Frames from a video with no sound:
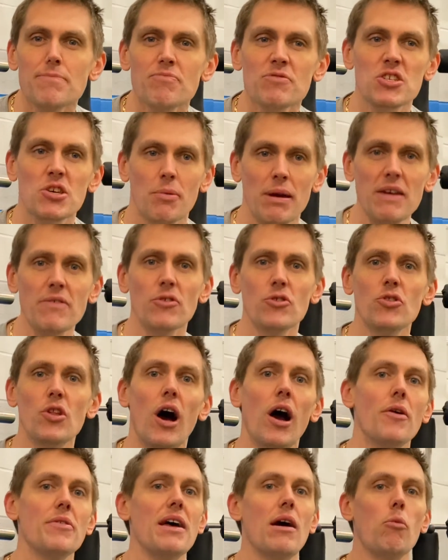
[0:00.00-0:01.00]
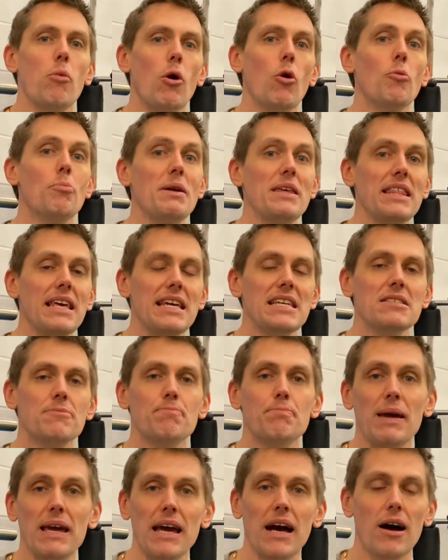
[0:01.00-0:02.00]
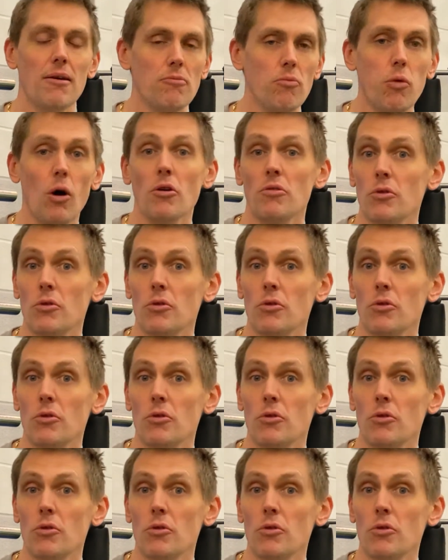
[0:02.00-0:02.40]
So even though there will be these bigger, what we